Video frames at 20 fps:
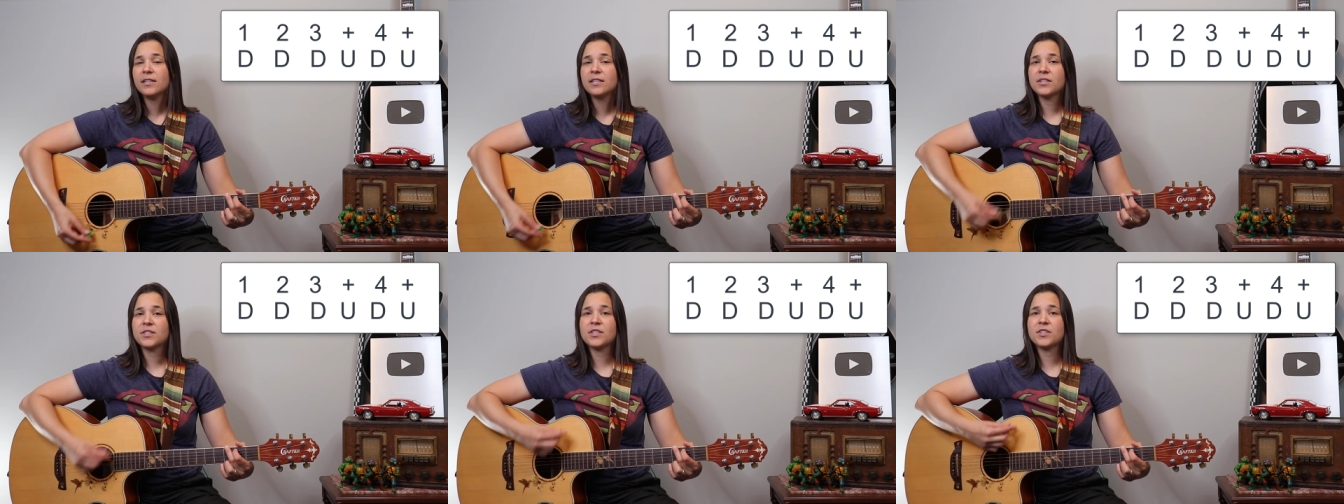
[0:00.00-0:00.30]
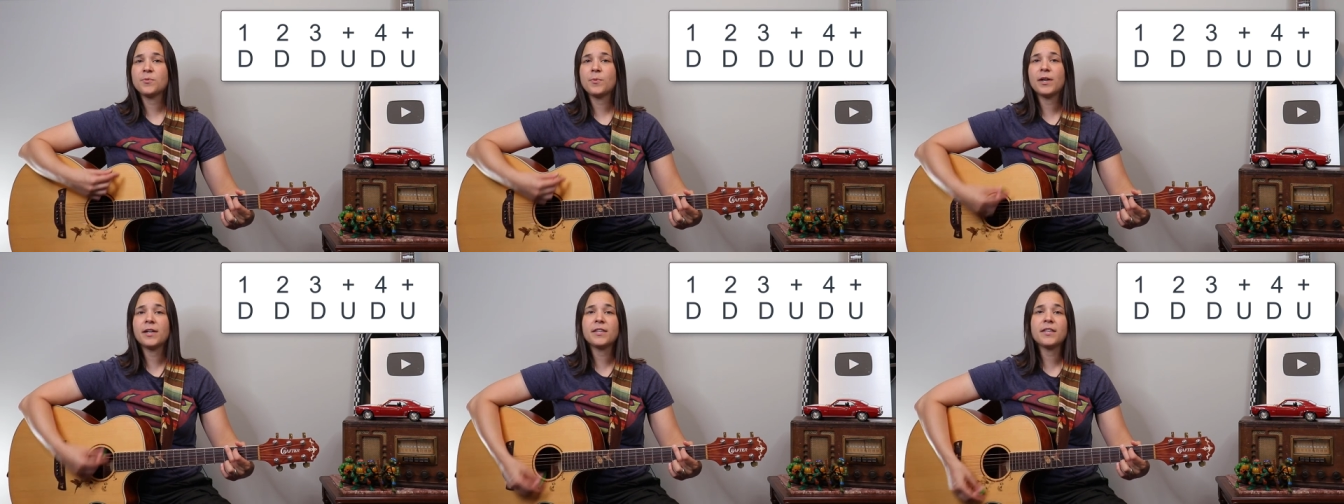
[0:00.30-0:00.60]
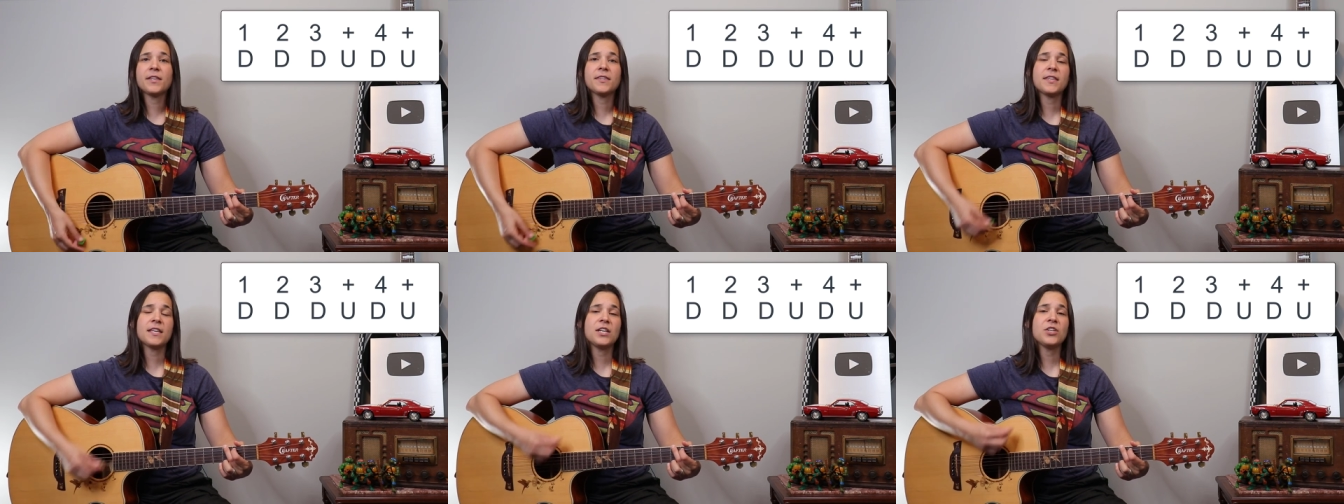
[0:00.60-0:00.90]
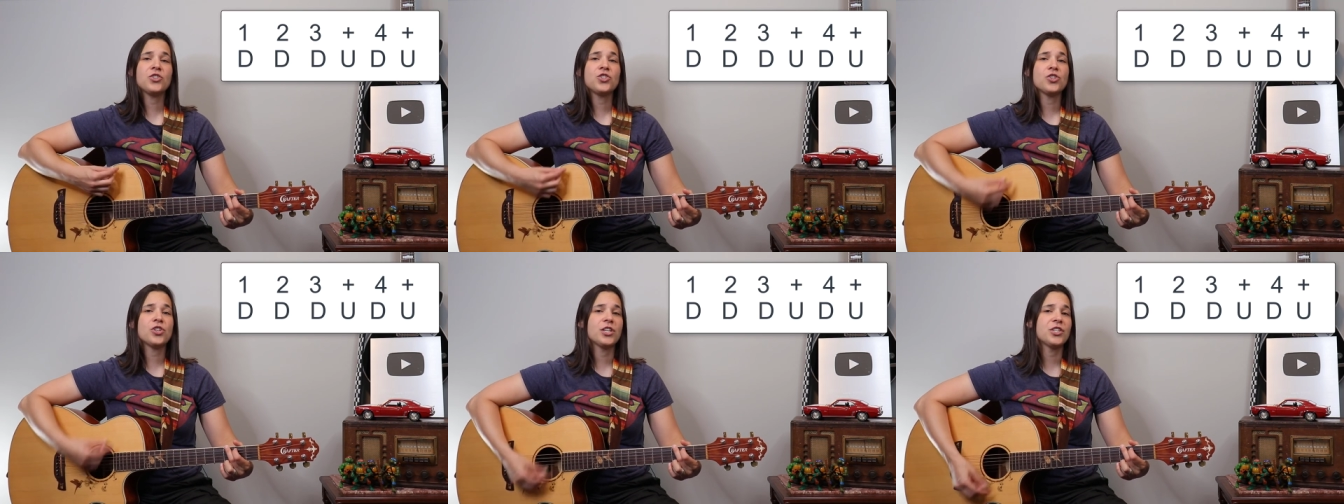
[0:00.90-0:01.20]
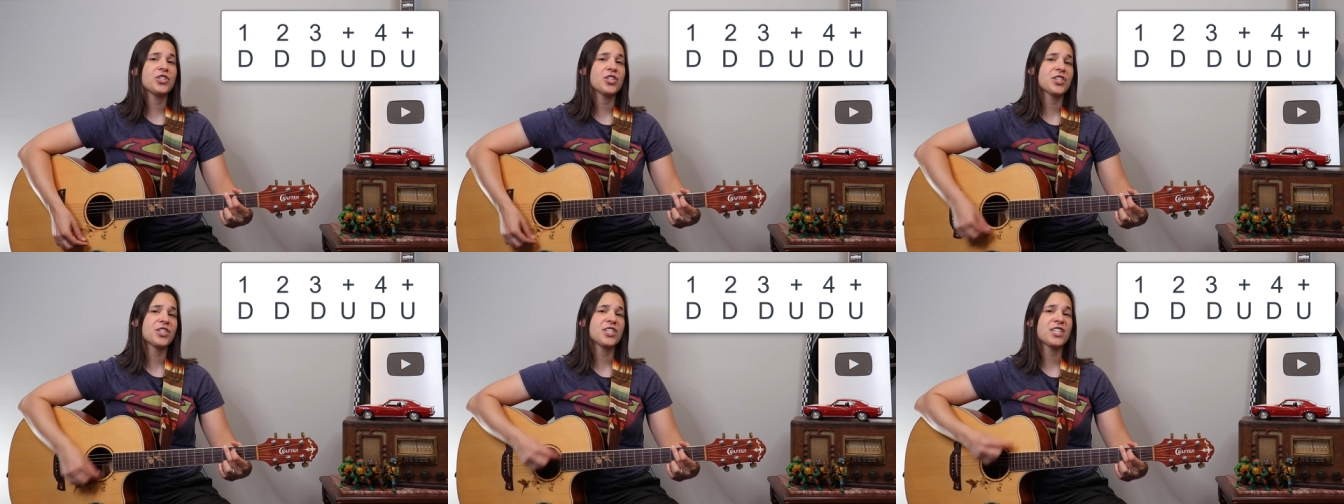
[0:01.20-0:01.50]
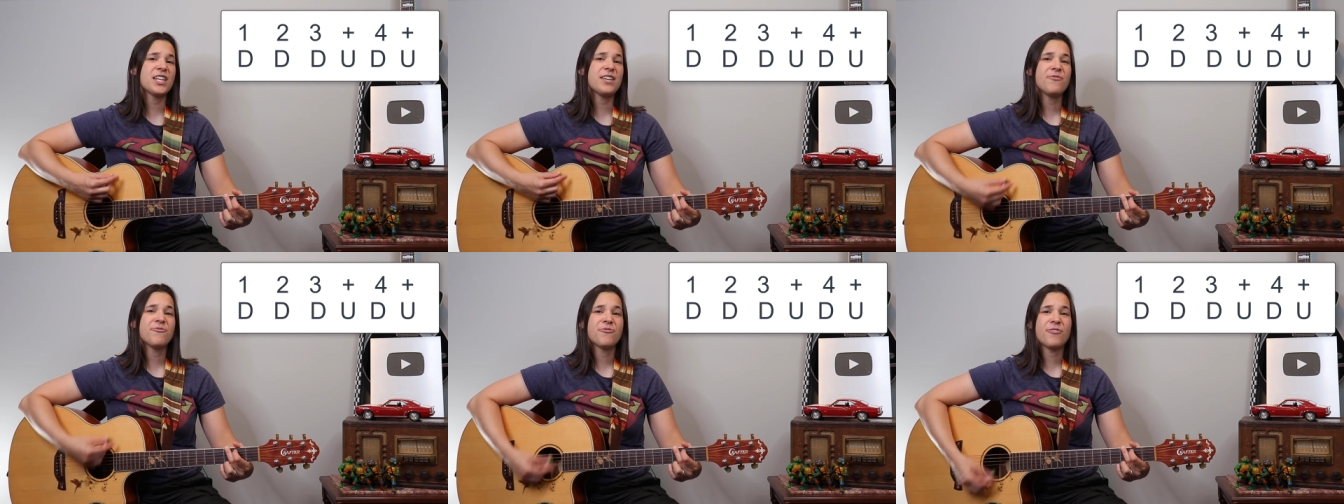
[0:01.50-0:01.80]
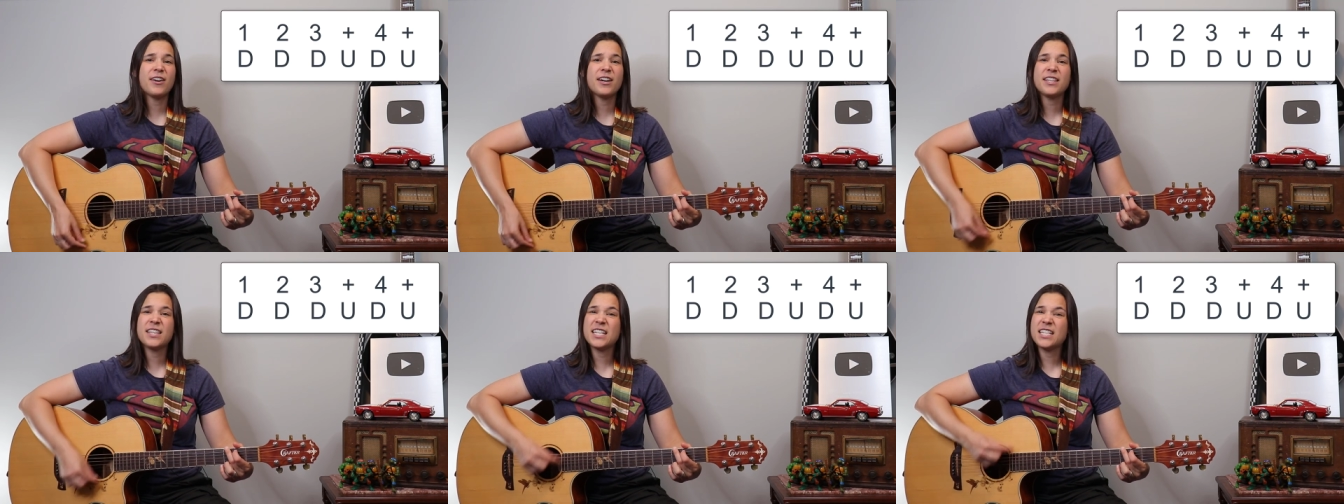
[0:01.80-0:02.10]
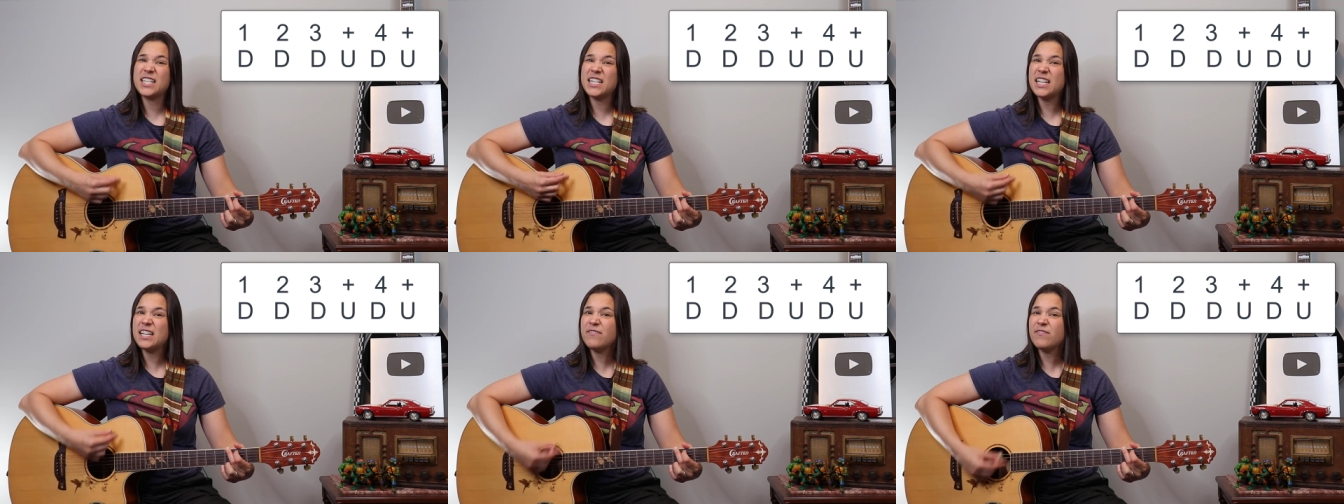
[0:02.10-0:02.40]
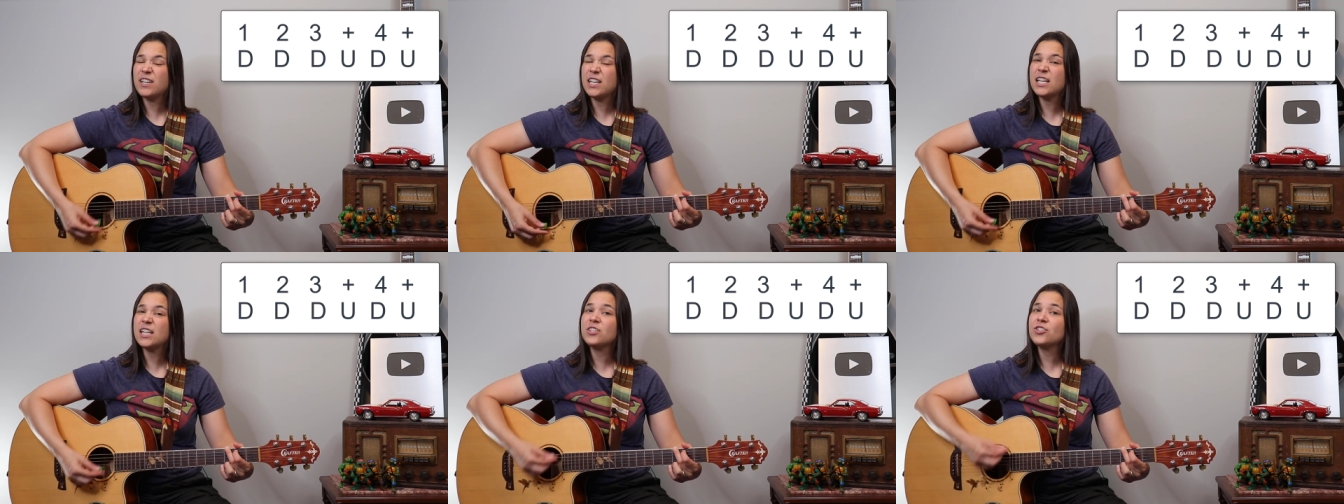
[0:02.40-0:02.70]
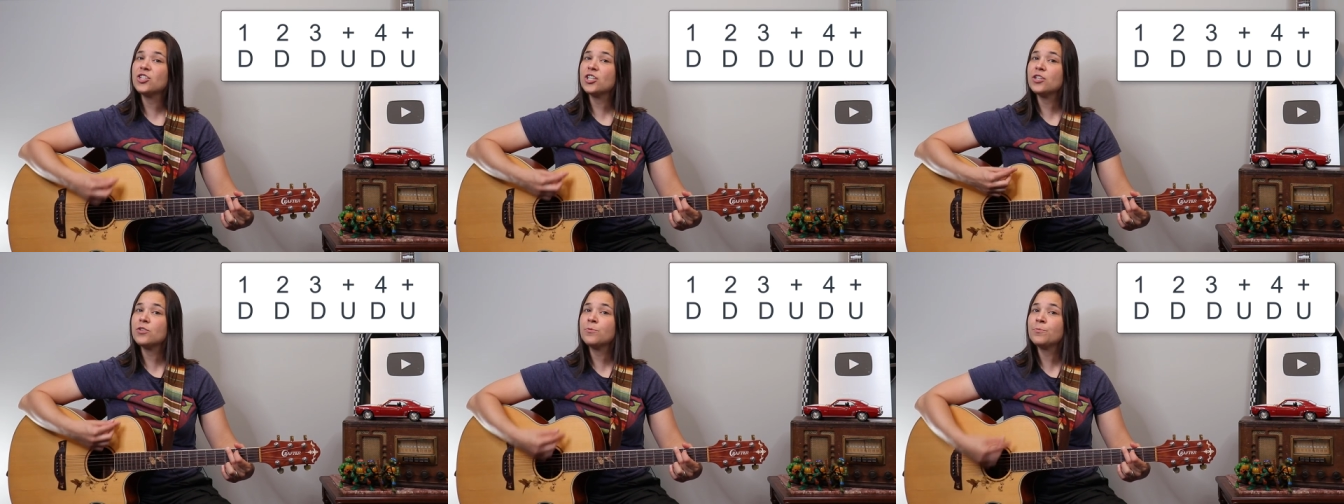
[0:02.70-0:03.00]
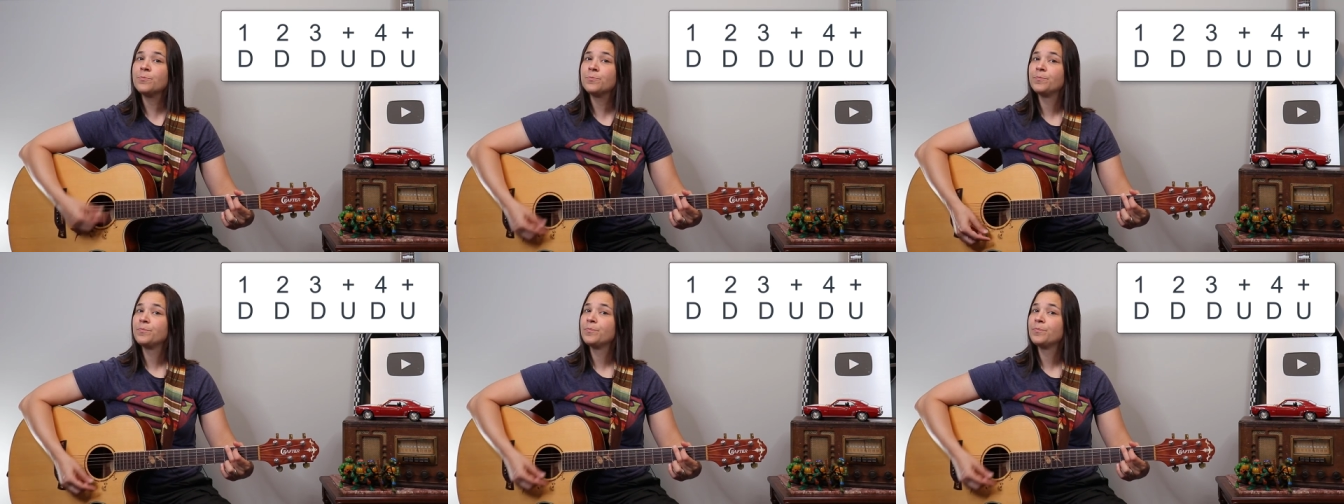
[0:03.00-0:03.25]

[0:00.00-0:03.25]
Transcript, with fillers: This is one of the things you could just sit in front of the T V and do.